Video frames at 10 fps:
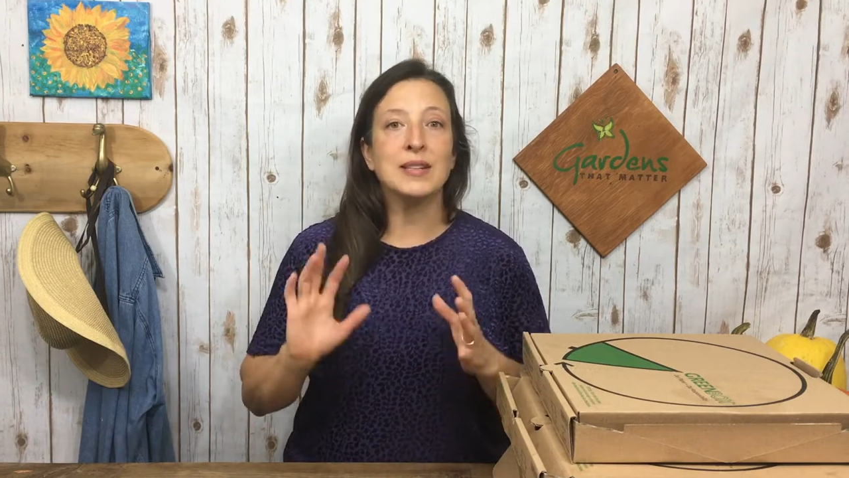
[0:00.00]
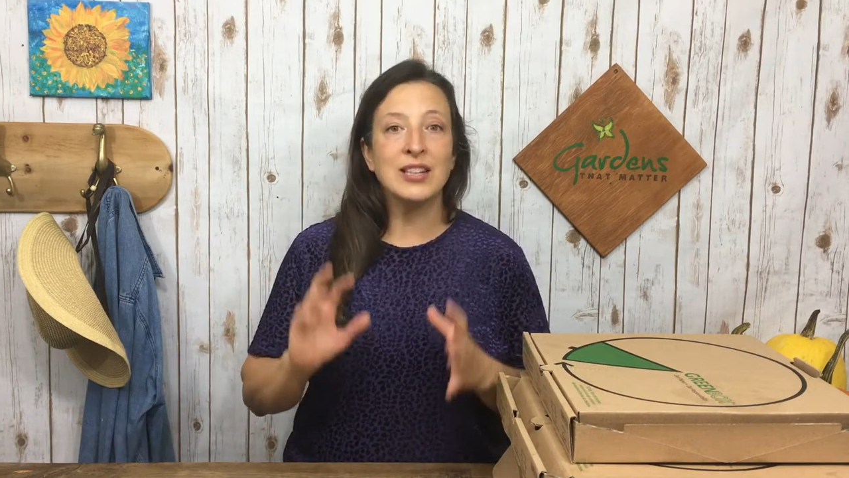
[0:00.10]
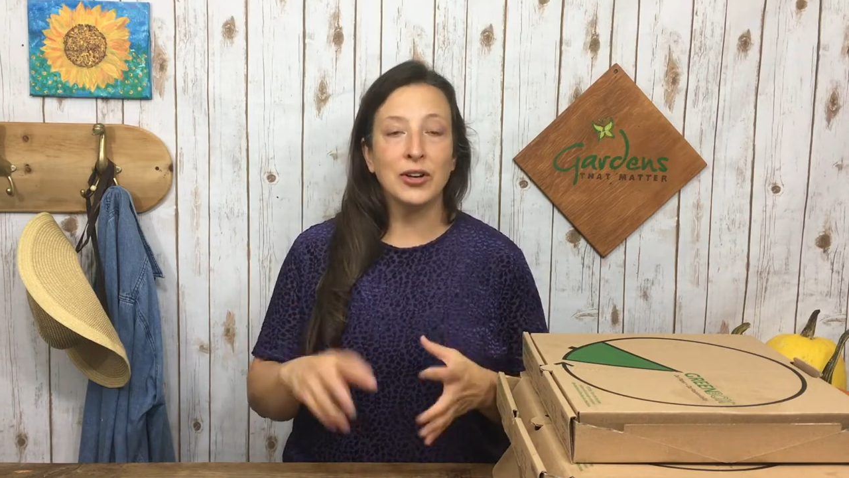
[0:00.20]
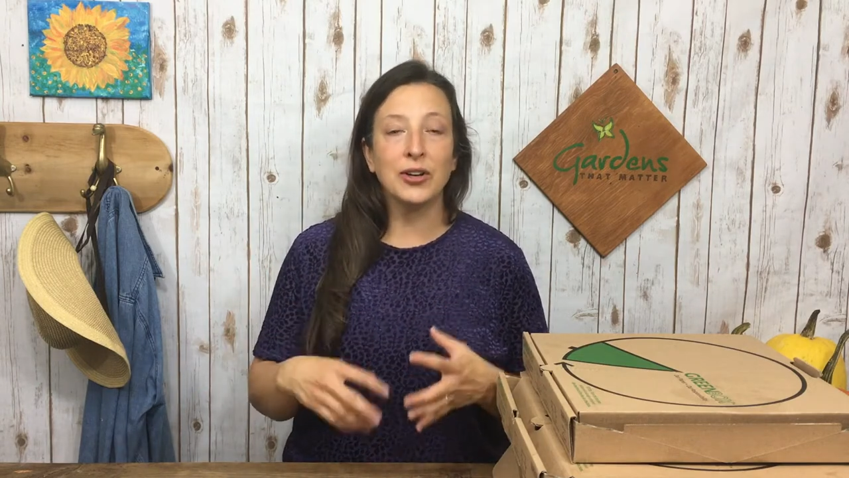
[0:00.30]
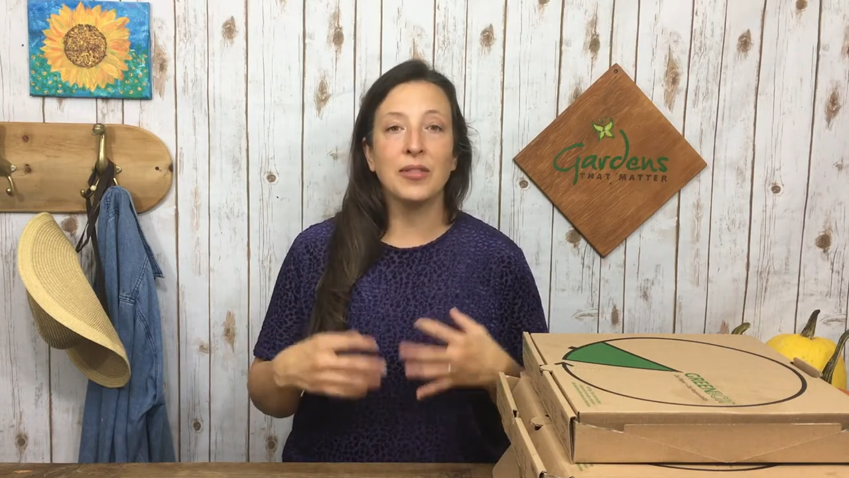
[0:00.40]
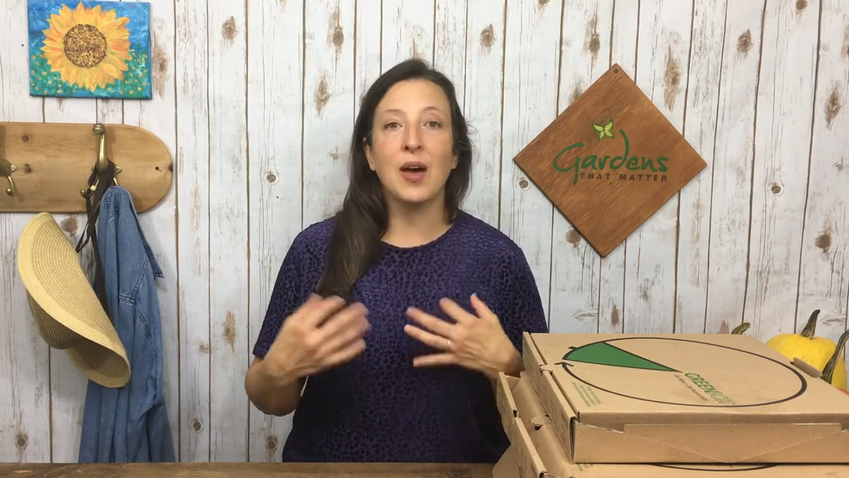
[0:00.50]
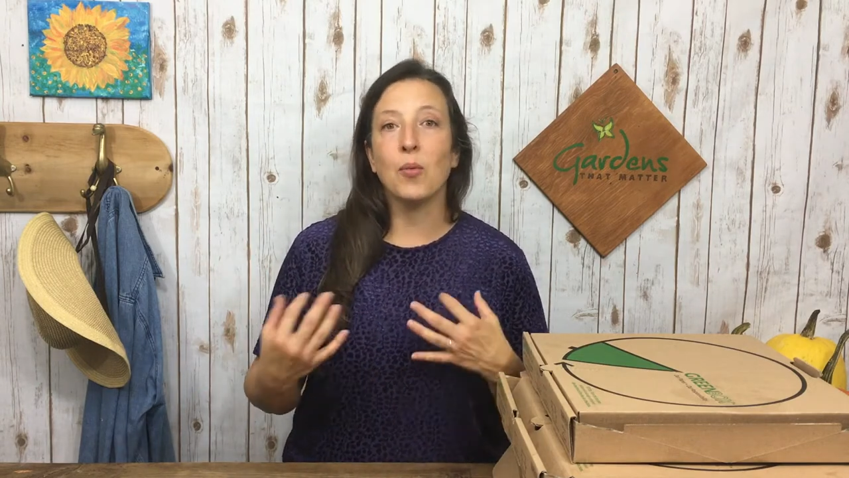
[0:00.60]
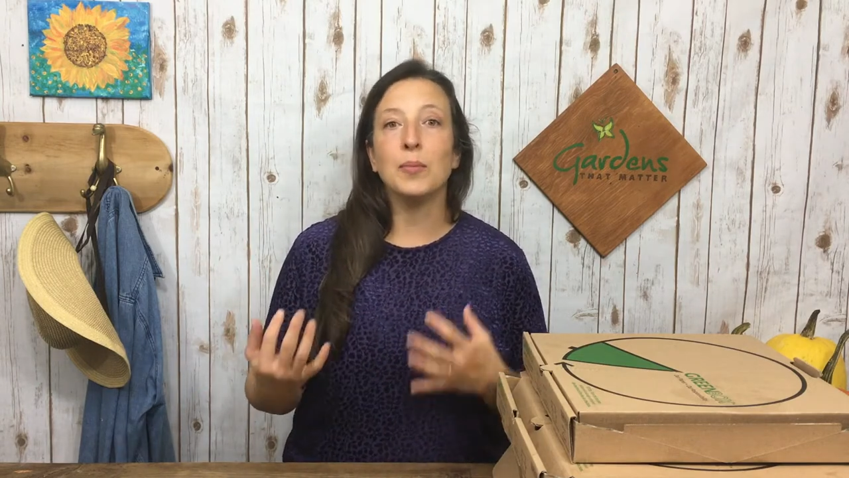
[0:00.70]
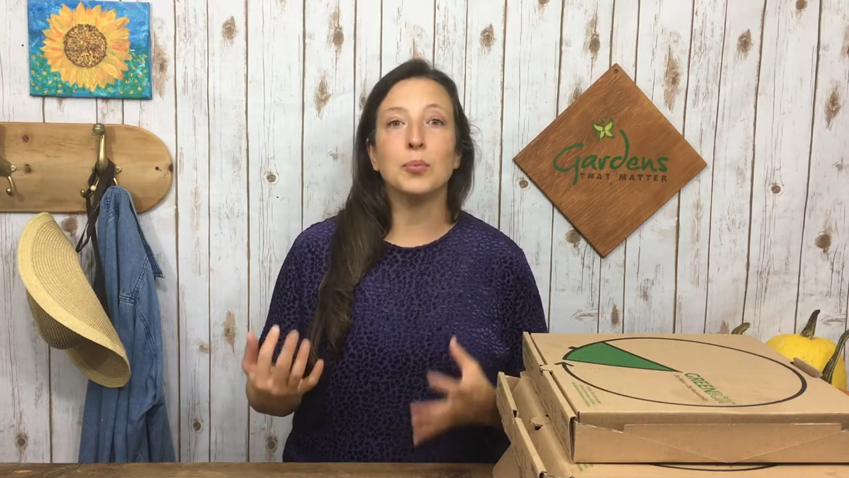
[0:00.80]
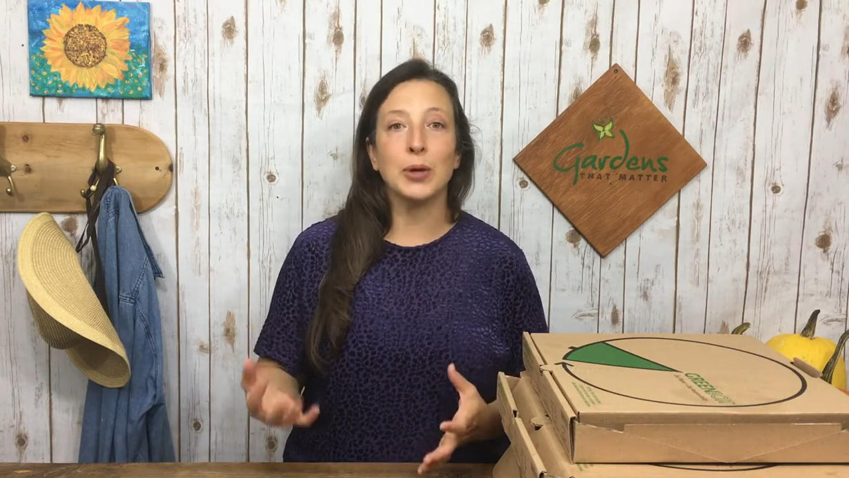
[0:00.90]
material that
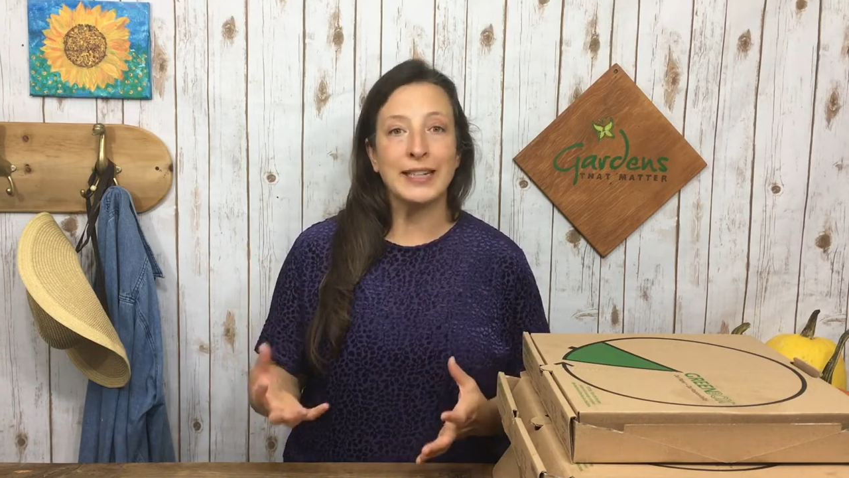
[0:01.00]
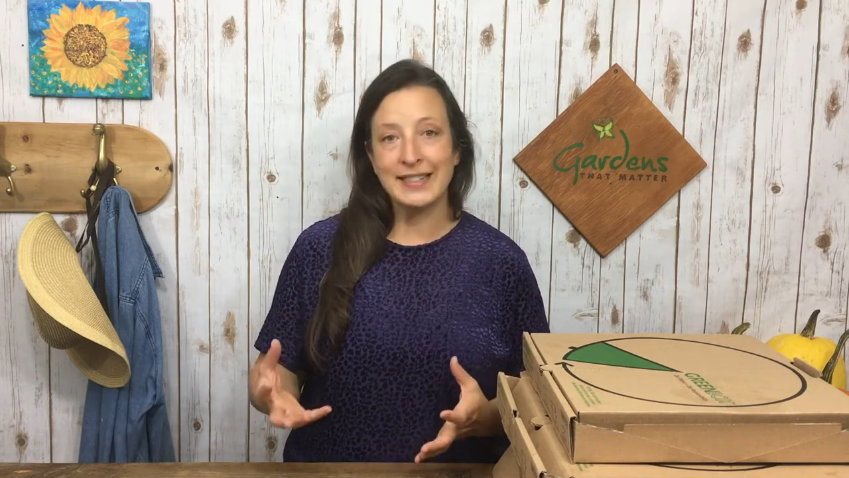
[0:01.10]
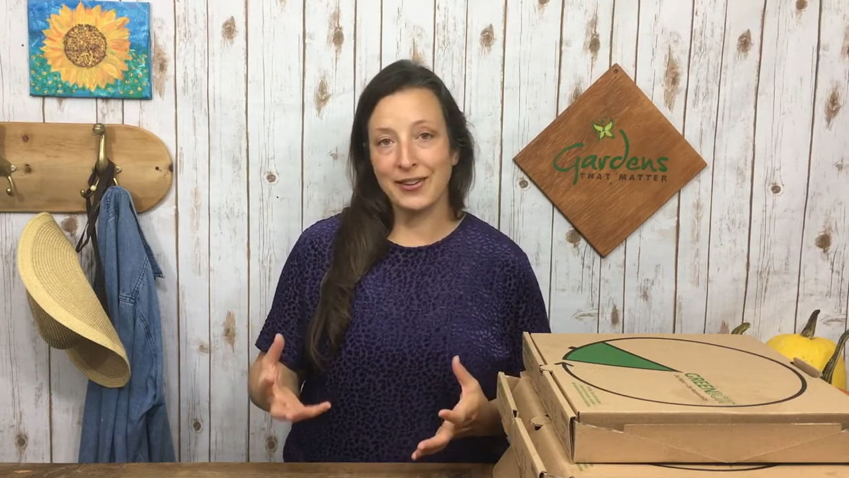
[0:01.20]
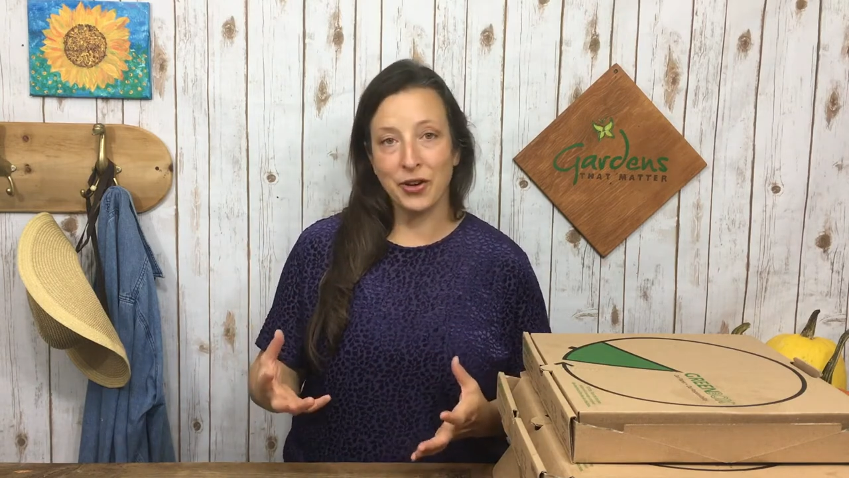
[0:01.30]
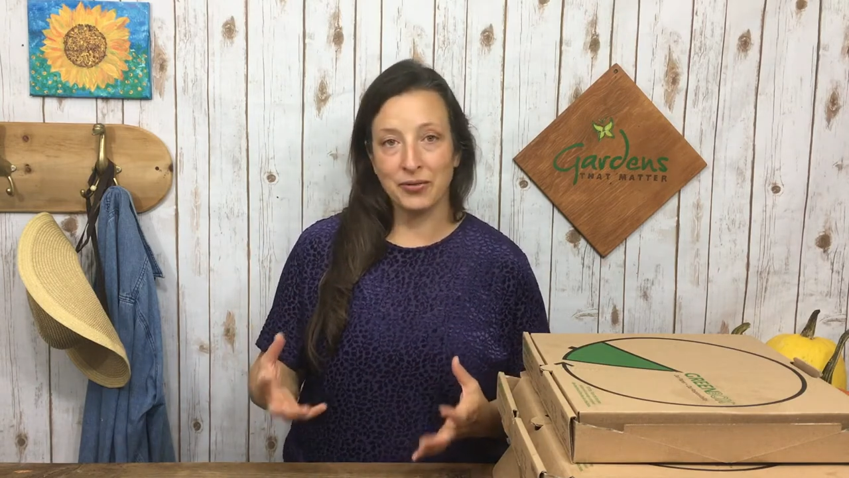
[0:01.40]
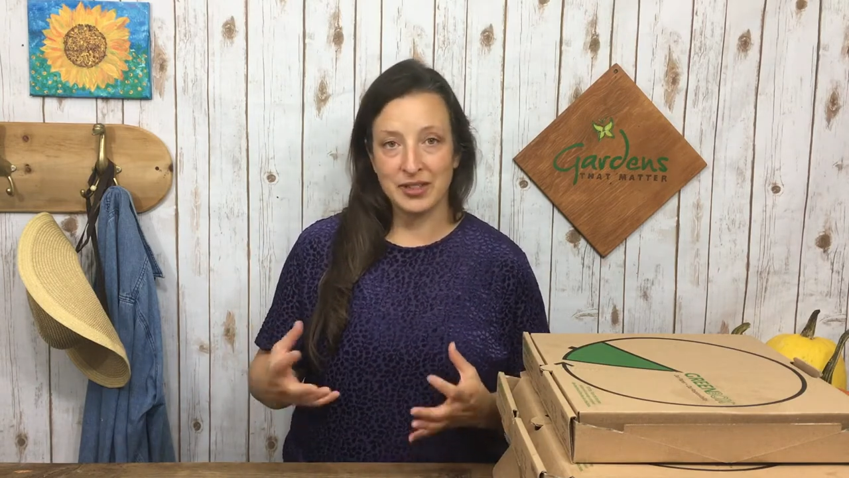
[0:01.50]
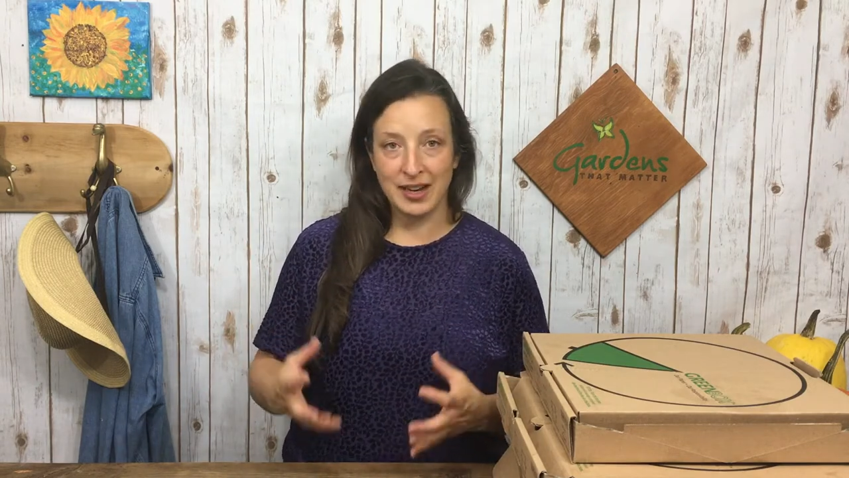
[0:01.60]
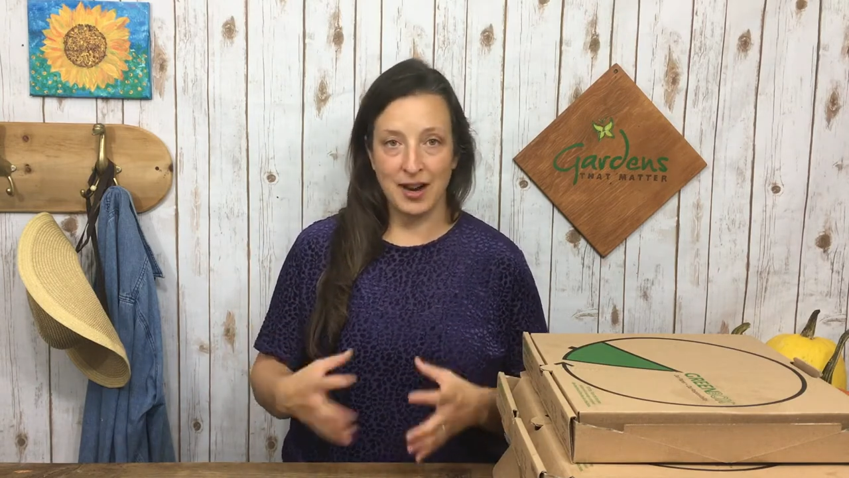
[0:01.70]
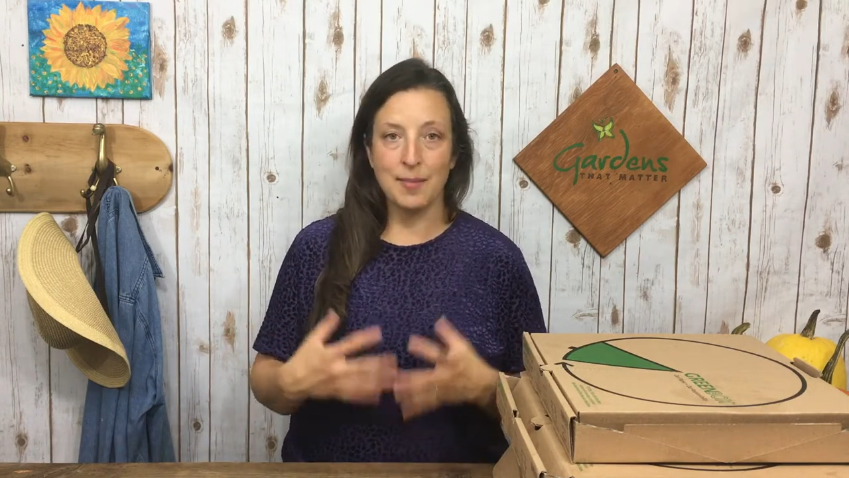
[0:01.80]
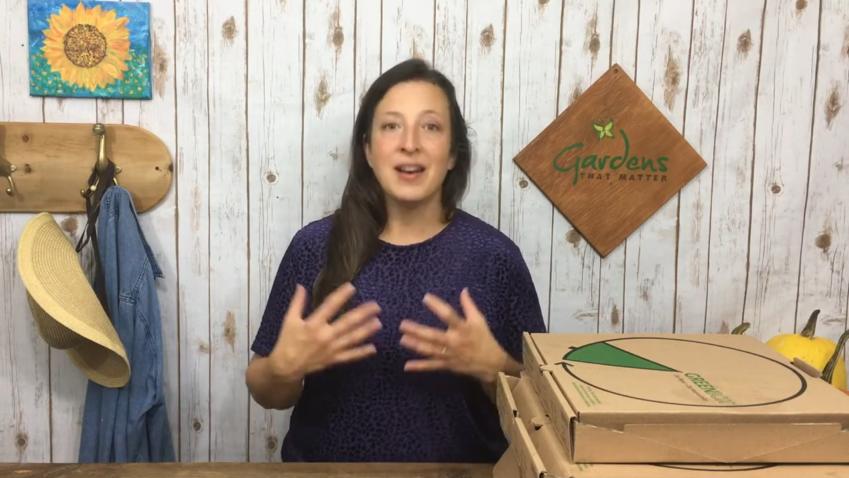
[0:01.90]
will break down over
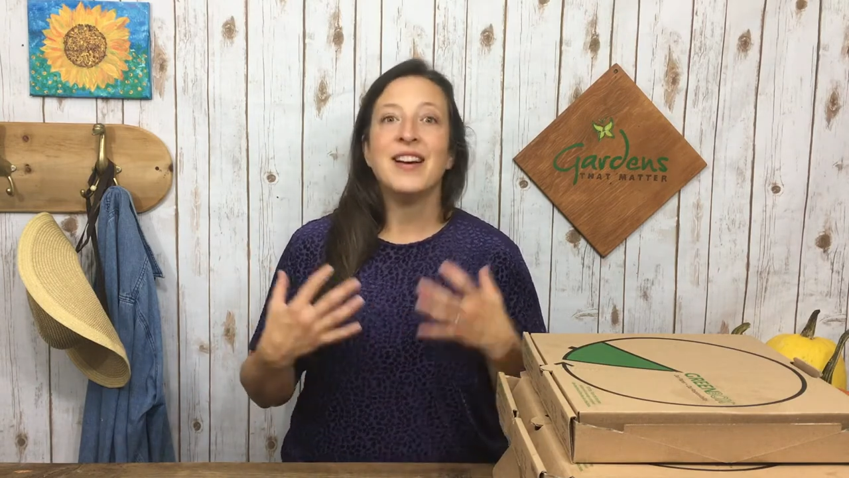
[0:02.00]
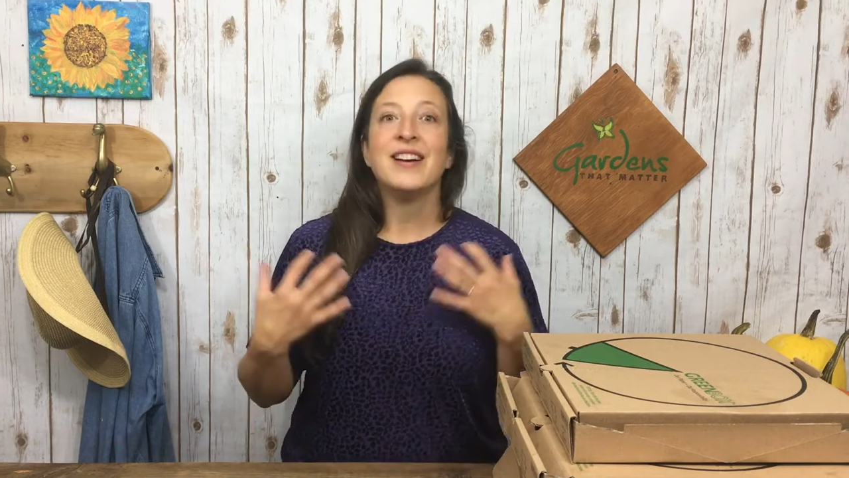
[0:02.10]
time.